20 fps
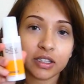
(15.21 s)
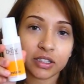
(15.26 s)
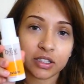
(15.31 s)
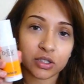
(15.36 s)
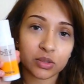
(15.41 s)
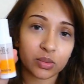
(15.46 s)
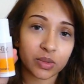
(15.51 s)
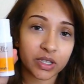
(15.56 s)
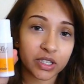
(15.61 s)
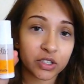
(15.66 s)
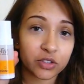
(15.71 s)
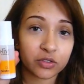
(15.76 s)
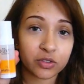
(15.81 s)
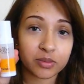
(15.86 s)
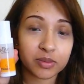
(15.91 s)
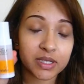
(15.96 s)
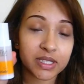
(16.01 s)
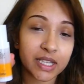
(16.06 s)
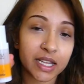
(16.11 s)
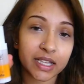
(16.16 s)
This one is
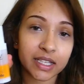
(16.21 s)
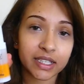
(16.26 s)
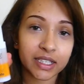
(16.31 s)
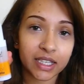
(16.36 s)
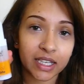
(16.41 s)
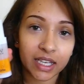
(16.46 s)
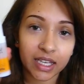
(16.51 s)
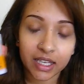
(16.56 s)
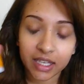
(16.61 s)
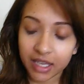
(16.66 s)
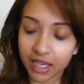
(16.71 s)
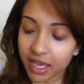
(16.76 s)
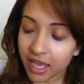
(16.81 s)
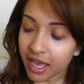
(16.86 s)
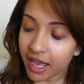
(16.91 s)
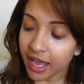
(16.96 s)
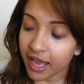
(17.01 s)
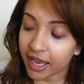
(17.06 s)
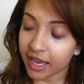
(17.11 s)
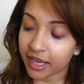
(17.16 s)
from Selenique,
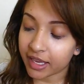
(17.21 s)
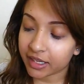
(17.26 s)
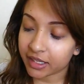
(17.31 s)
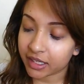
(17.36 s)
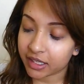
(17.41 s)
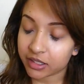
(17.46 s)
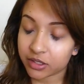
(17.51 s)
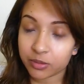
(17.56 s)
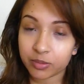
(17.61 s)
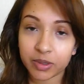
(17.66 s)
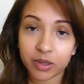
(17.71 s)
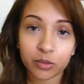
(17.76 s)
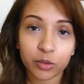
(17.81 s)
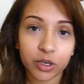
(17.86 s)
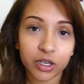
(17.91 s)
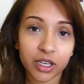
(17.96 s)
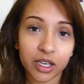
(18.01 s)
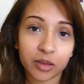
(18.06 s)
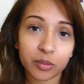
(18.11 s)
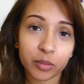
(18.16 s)
and it's been
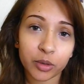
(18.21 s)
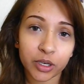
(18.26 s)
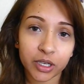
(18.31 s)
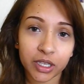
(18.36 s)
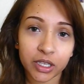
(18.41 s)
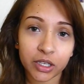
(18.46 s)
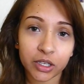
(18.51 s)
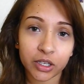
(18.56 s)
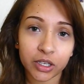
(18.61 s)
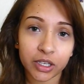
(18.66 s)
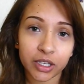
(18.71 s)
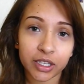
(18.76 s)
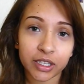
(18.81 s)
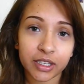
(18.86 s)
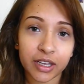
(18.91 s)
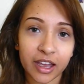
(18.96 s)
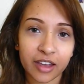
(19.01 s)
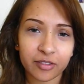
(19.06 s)
working pretty good.